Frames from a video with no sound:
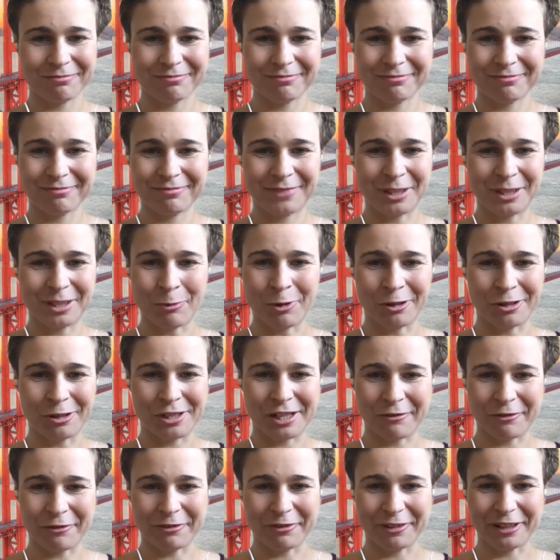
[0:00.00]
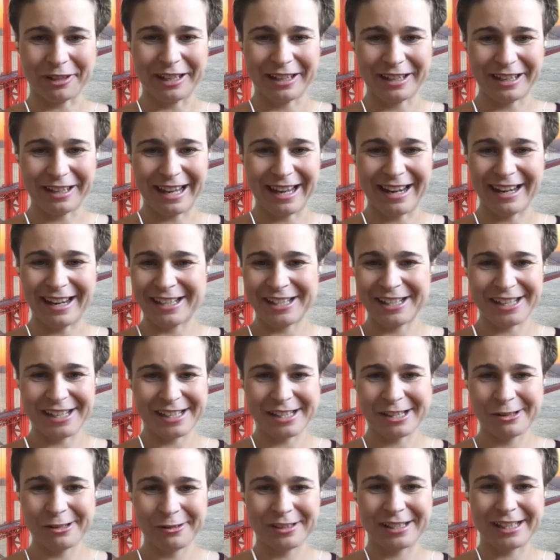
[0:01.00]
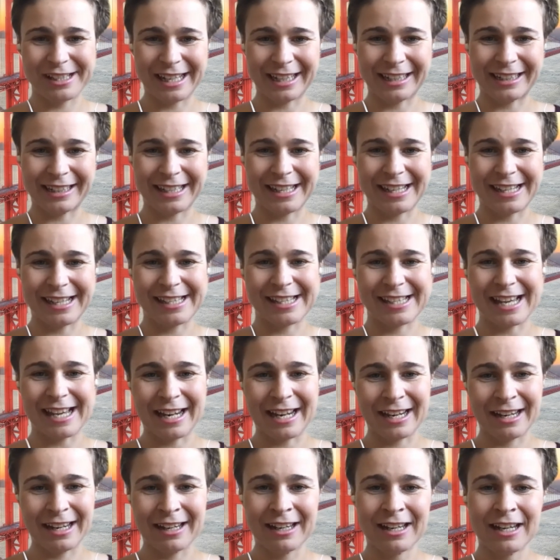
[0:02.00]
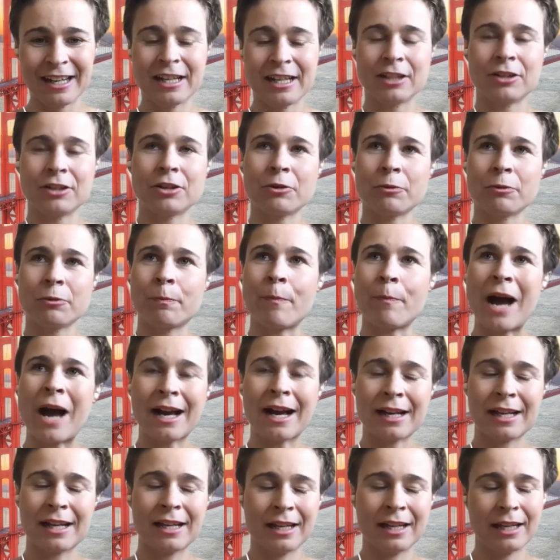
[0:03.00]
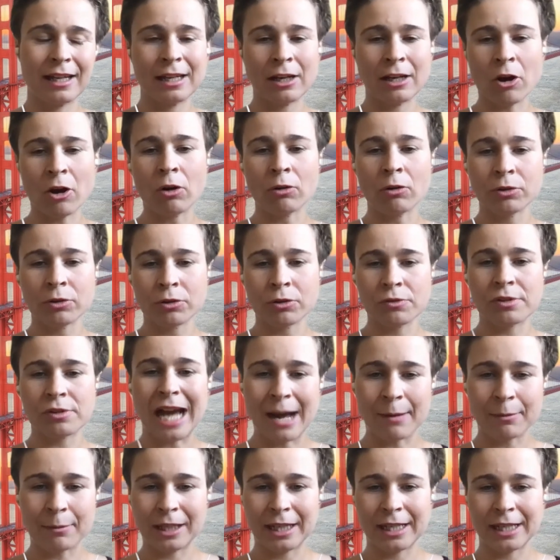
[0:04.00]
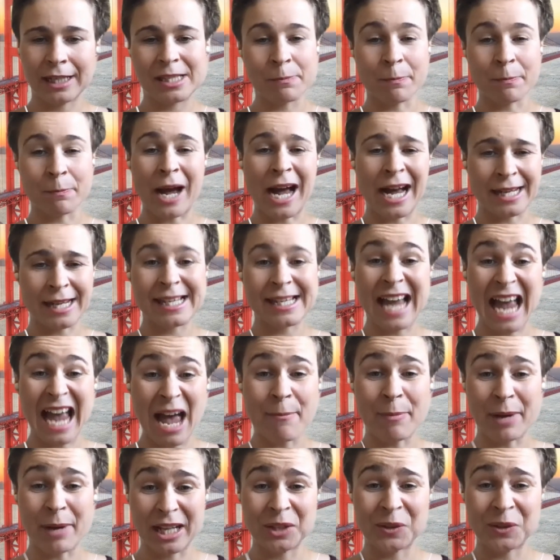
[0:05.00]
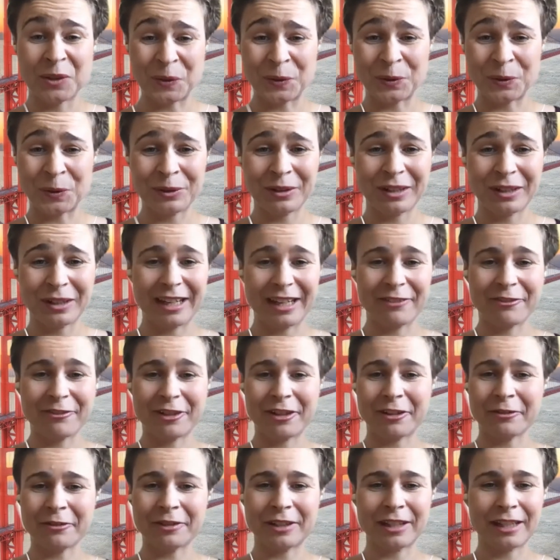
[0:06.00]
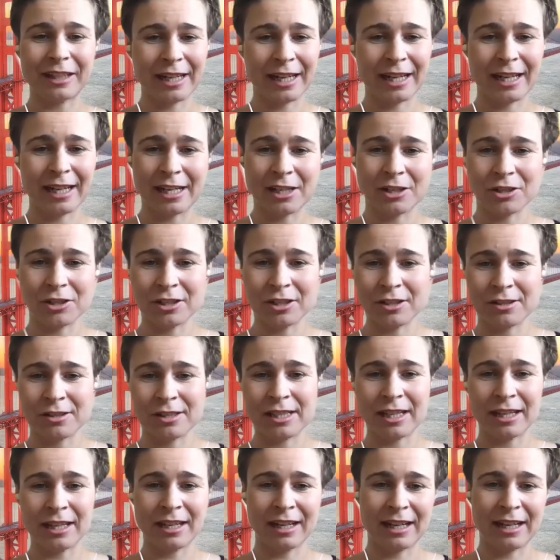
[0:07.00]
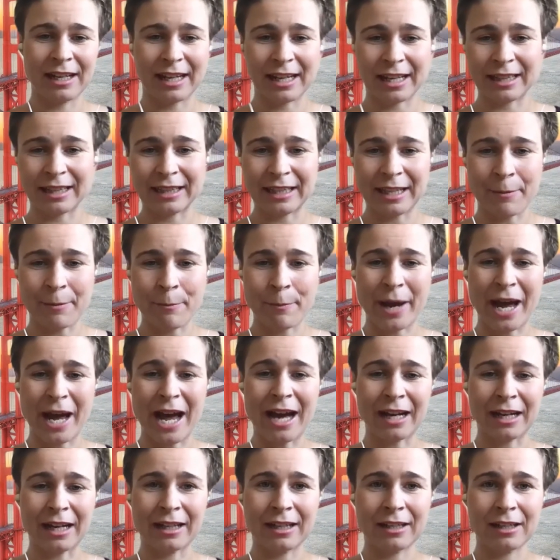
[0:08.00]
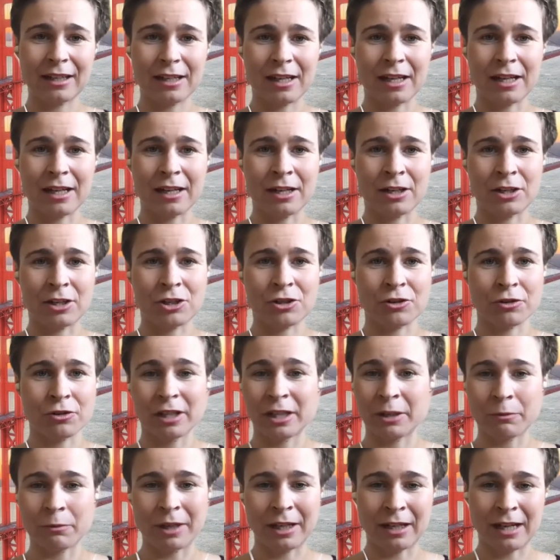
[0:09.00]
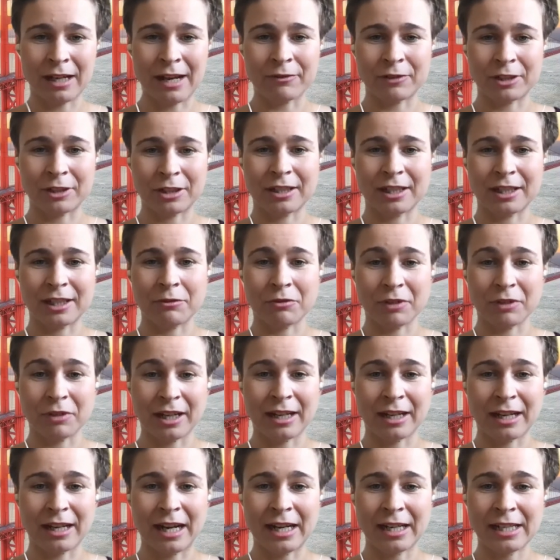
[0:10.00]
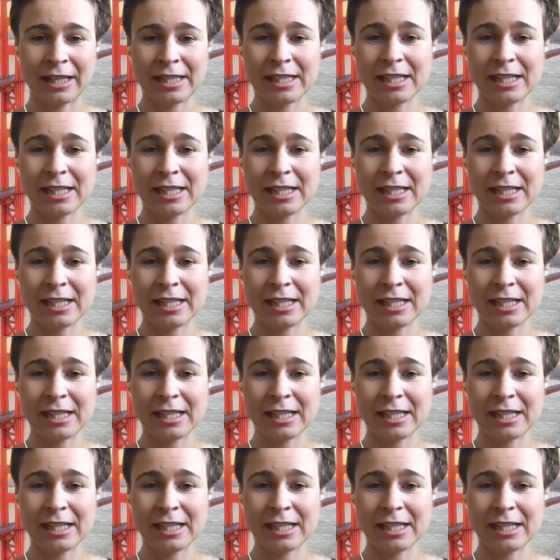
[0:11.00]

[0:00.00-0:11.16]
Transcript: demolish everything, and it just looks like this. And back in all those updates, bugs happen too, and very often like engineers then get them back shortly after they realize.